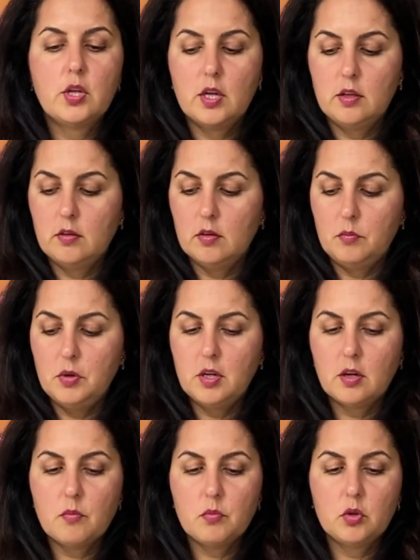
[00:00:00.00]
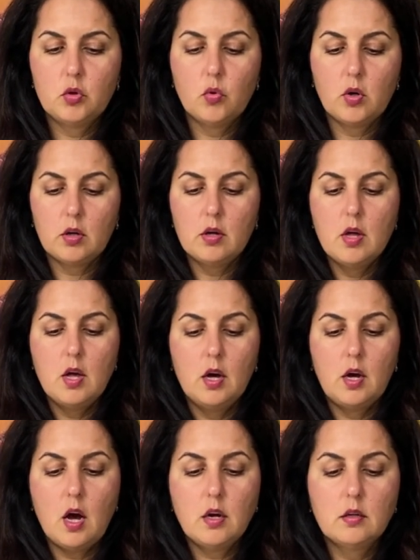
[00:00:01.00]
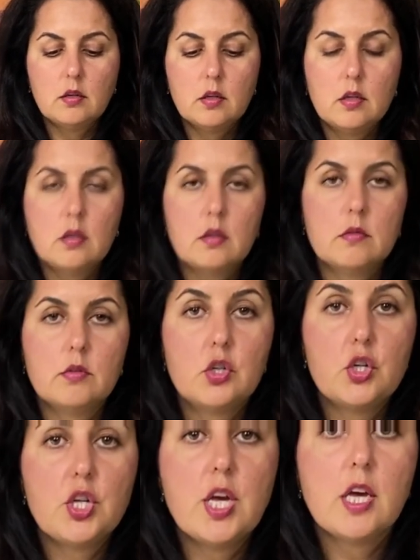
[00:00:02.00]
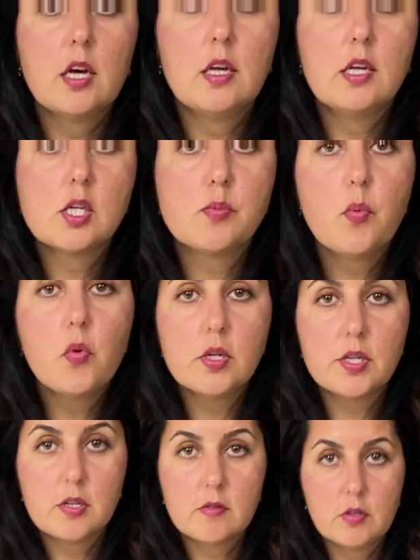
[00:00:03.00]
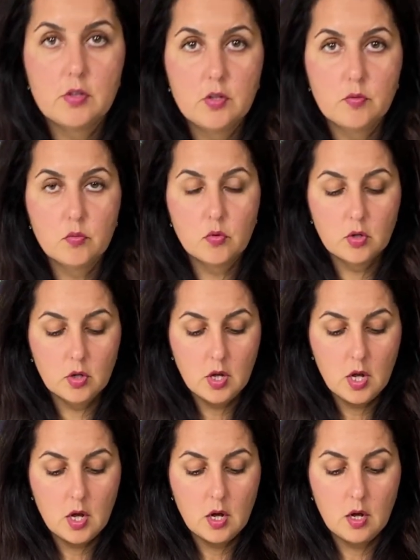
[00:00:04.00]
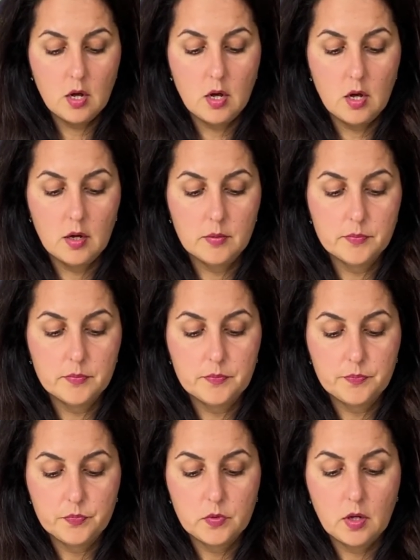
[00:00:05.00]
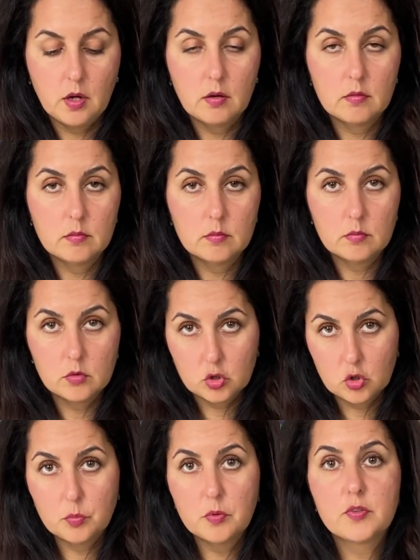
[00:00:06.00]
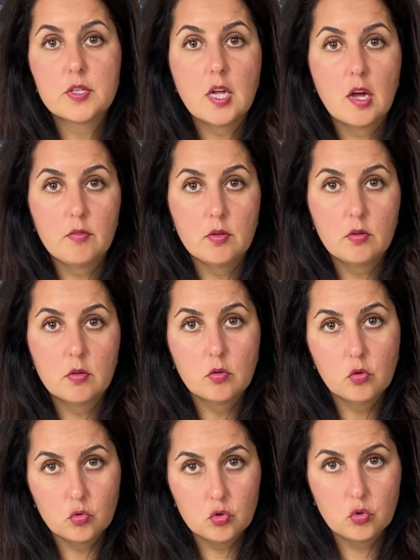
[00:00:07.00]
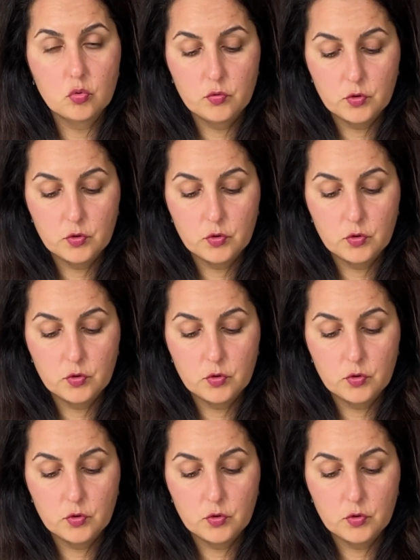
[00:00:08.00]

And the most important part, how does this handpiece work? How do we use it? How do we add the bits that we can use?